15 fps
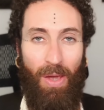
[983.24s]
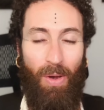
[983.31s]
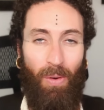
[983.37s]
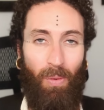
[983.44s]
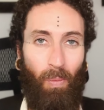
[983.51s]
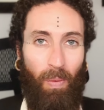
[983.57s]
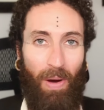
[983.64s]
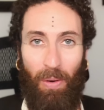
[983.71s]

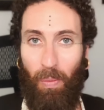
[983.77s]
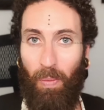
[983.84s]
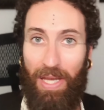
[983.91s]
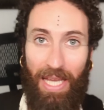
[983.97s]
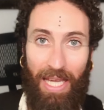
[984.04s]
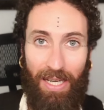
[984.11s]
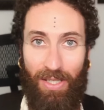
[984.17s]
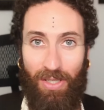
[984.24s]
Where
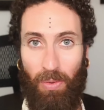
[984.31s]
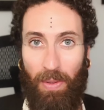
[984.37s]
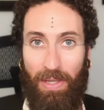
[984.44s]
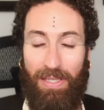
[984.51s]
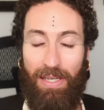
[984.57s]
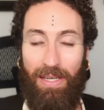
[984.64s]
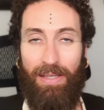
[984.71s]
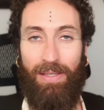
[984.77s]
we get it
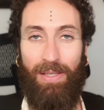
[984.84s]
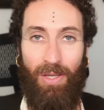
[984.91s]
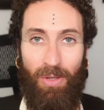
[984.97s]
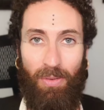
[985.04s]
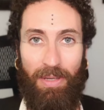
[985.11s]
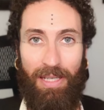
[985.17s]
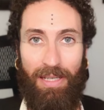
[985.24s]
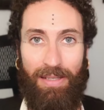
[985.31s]
twisted as
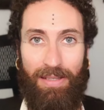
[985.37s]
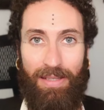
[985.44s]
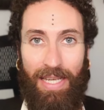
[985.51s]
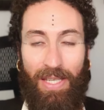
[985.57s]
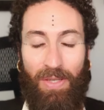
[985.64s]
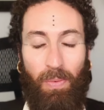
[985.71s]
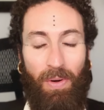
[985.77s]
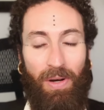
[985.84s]
humans
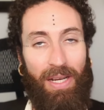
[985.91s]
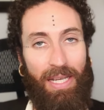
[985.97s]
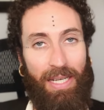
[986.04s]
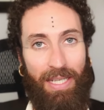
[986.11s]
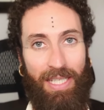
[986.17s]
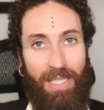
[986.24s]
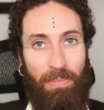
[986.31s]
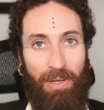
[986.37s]
is we're in
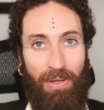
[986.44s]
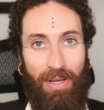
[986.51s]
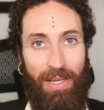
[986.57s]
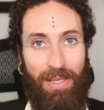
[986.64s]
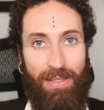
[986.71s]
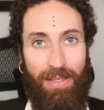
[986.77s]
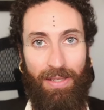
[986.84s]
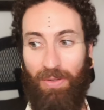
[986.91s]

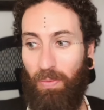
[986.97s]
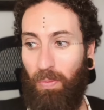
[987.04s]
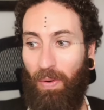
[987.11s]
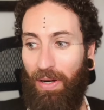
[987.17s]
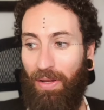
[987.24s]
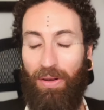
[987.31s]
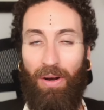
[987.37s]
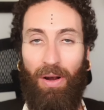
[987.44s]
experiences
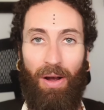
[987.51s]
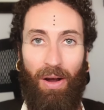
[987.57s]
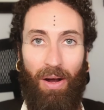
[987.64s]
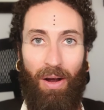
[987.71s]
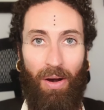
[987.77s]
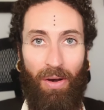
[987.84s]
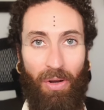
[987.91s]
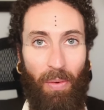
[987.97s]
where there
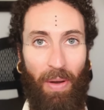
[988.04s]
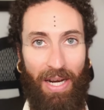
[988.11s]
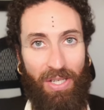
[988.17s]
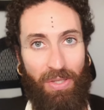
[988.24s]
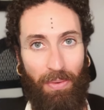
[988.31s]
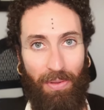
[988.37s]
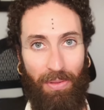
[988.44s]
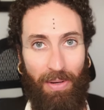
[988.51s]
are no
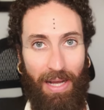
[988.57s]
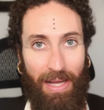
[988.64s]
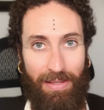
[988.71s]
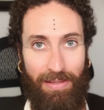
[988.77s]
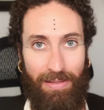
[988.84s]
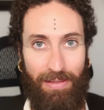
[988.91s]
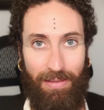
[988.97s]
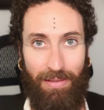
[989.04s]
actual
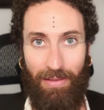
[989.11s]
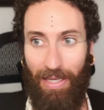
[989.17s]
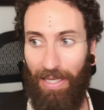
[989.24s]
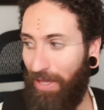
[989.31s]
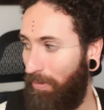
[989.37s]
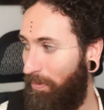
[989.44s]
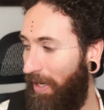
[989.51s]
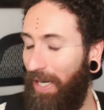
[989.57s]
threats,
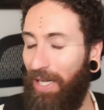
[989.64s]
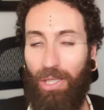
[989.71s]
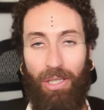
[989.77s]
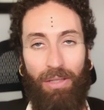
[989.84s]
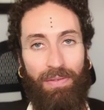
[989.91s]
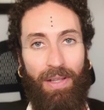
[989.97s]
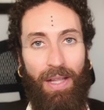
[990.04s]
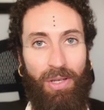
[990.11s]
like the
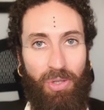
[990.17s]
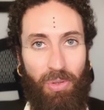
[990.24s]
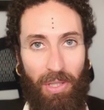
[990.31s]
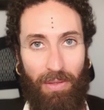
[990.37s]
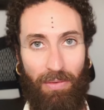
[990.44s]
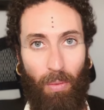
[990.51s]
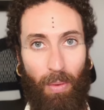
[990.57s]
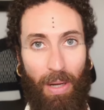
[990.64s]
pile of
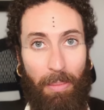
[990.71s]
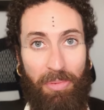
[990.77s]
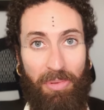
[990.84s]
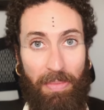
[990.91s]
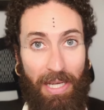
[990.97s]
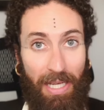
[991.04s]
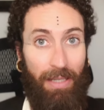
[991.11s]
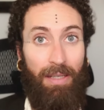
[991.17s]
laundry
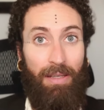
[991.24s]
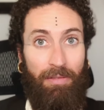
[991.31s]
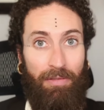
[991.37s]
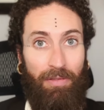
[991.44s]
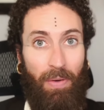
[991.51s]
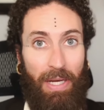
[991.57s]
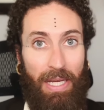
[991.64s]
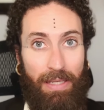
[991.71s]
overwhelms me,
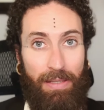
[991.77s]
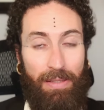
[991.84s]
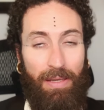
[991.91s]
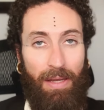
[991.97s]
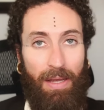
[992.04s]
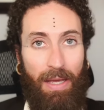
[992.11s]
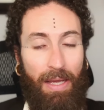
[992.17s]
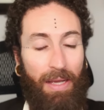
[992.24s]

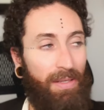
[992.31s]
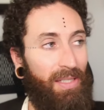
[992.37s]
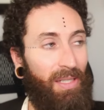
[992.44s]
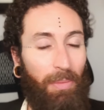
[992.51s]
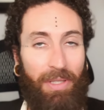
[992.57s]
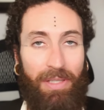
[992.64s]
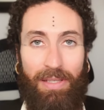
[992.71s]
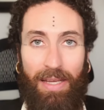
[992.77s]
freeze.
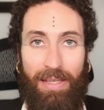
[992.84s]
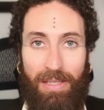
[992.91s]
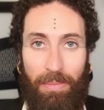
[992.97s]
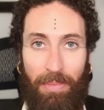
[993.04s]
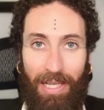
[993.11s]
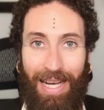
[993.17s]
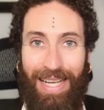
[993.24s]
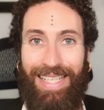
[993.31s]
Someone says
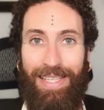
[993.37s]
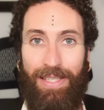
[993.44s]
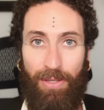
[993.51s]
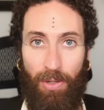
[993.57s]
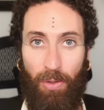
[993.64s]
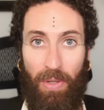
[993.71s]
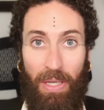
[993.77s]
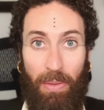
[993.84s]
something I
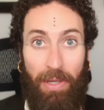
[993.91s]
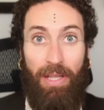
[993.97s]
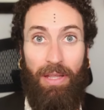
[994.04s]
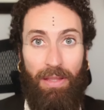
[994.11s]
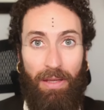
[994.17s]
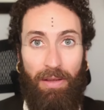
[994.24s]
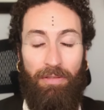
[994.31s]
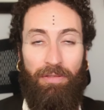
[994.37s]
disagree
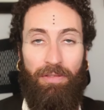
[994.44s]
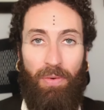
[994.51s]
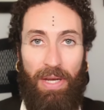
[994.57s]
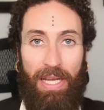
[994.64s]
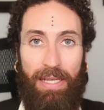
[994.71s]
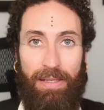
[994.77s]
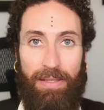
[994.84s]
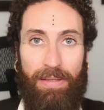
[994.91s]
with,
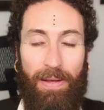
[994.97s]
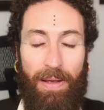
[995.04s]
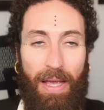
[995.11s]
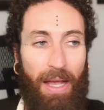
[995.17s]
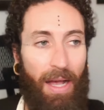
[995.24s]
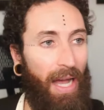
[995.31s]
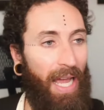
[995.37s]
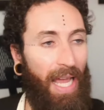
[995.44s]
freeze.
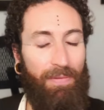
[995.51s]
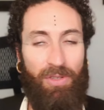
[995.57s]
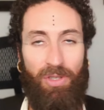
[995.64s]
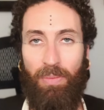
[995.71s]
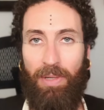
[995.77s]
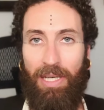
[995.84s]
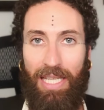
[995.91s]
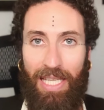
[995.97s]
I have
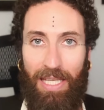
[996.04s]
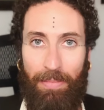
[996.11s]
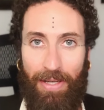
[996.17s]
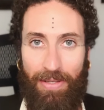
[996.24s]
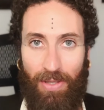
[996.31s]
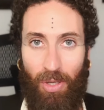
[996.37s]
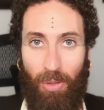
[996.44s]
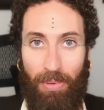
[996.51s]
too many
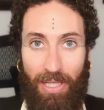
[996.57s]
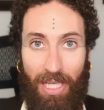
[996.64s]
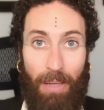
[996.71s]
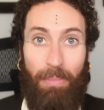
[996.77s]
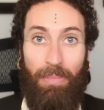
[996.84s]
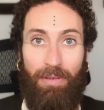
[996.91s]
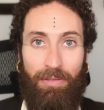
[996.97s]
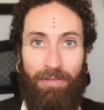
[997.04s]
emails I opened
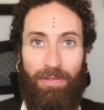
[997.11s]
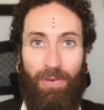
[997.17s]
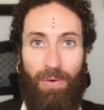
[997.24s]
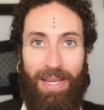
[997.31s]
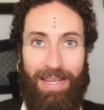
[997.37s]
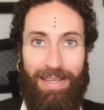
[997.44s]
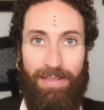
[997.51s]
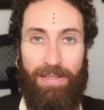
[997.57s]
up,
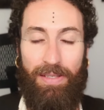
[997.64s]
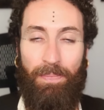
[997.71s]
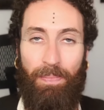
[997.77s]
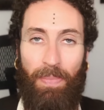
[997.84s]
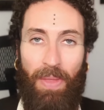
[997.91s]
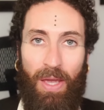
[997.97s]
freeze.